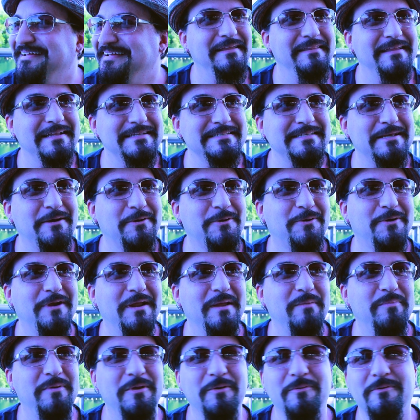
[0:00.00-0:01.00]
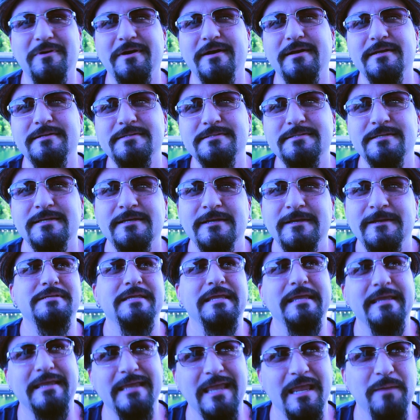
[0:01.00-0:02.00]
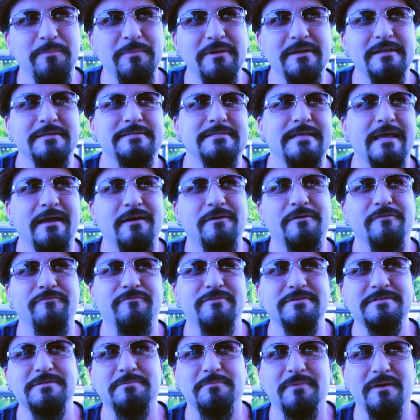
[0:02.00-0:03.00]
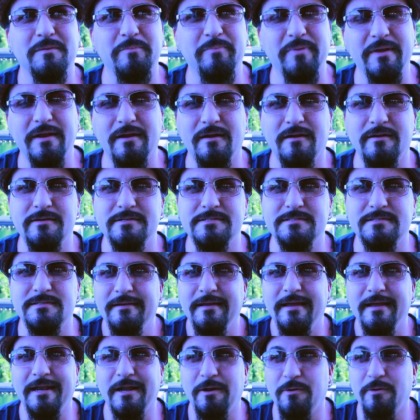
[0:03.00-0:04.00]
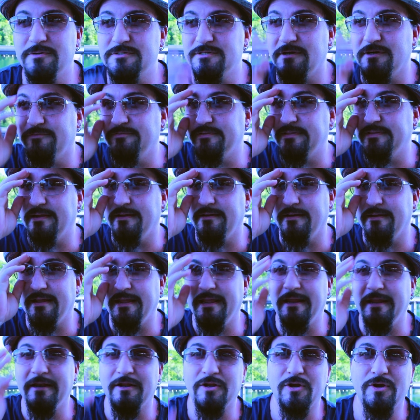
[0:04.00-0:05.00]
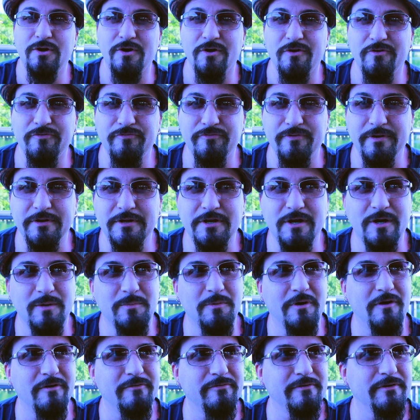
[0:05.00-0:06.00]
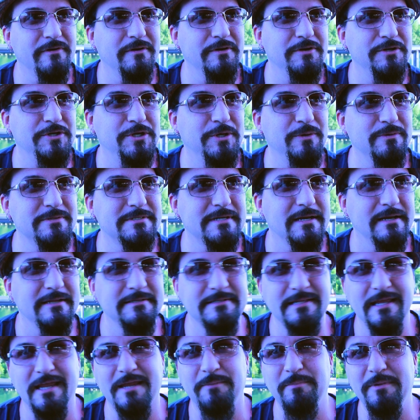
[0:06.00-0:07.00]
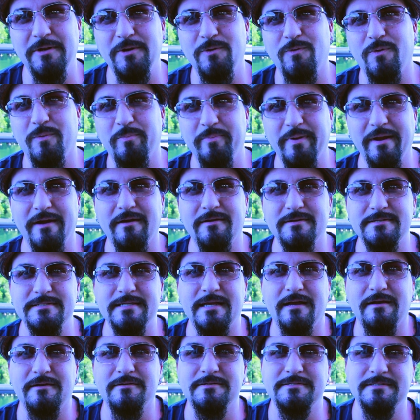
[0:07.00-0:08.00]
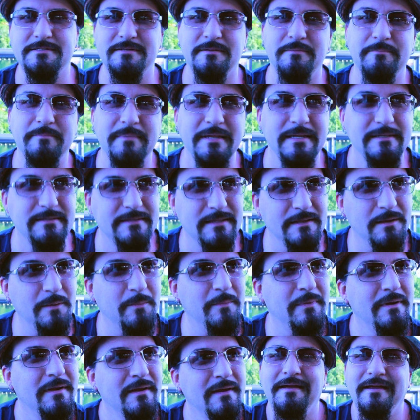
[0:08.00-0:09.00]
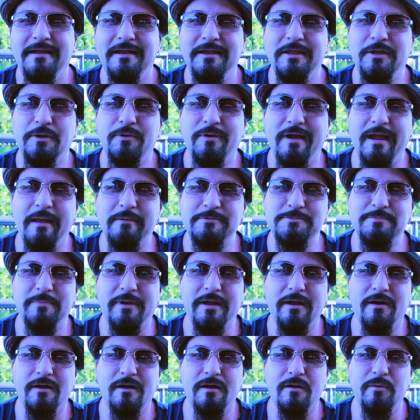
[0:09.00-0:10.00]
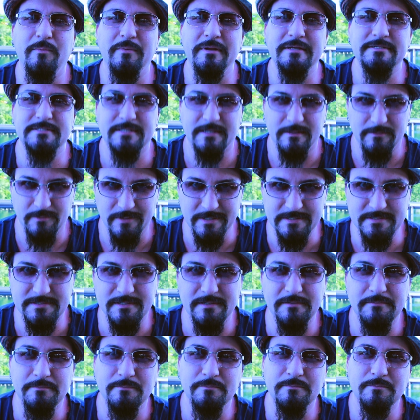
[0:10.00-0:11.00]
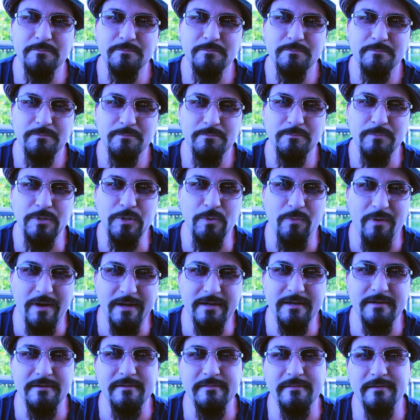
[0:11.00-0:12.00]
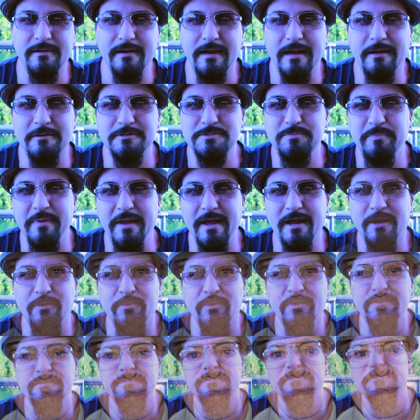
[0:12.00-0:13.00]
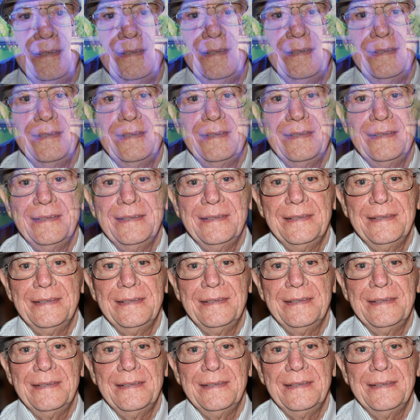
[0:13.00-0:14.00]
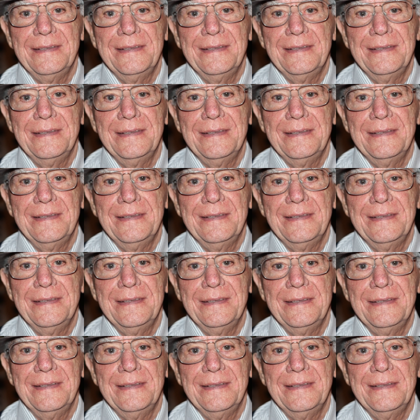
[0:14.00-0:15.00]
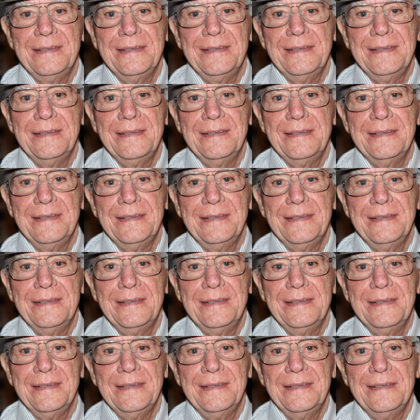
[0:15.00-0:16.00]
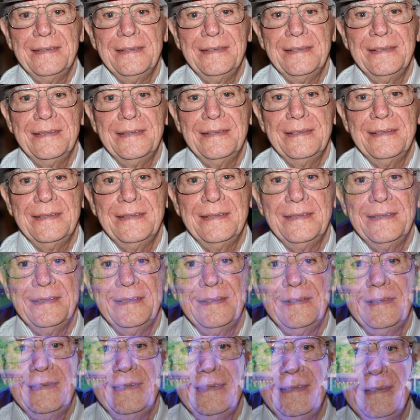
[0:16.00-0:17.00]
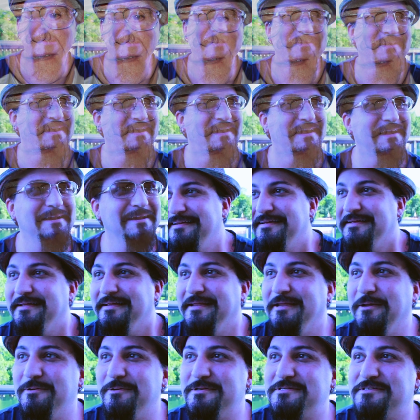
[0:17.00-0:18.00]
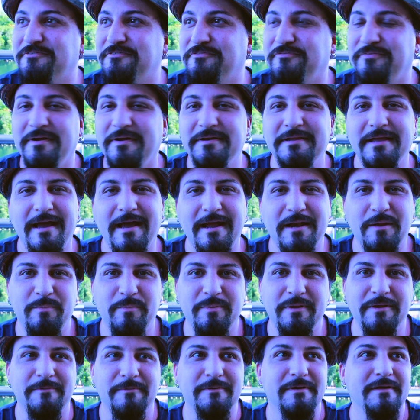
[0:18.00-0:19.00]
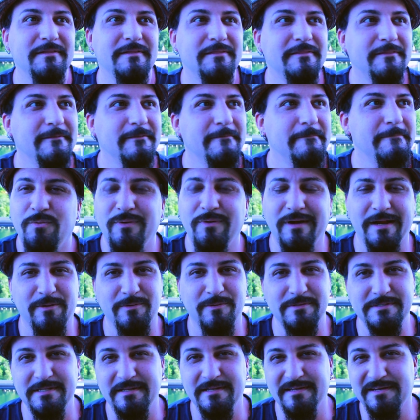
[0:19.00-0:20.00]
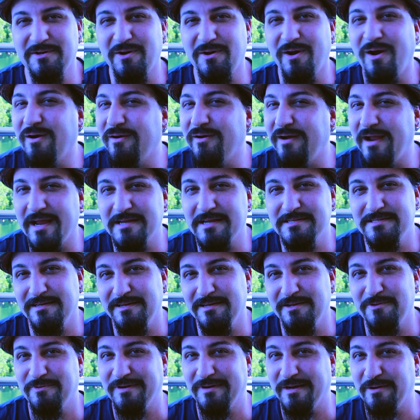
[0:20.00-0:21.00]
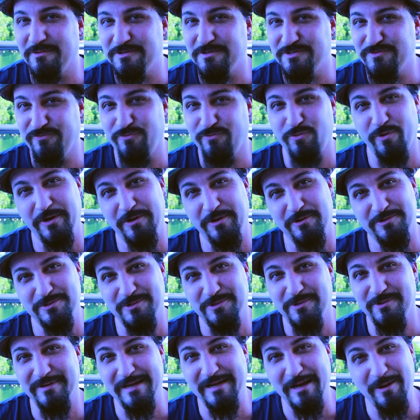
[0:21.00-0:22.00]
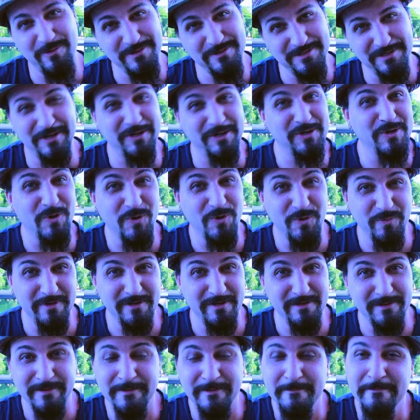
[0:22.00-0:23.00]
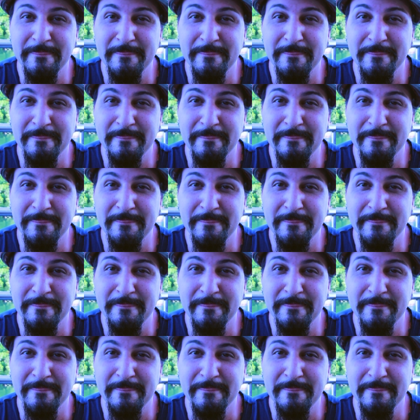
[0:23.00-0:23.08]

That's how Grampy was. He came into town to visit my parents, and I was over there, and I had a girlfriend come over, and she was going to take me to her parents' house to meet them. And he grabs my arm, and he says, "Listen, you walk into their house backwards, so when they kick you out, you'll be heading the right direction." Like, that was a Grampy line. He was a fun guy to be with. When I was in a car accident when I was 4 years old, I was in a coma.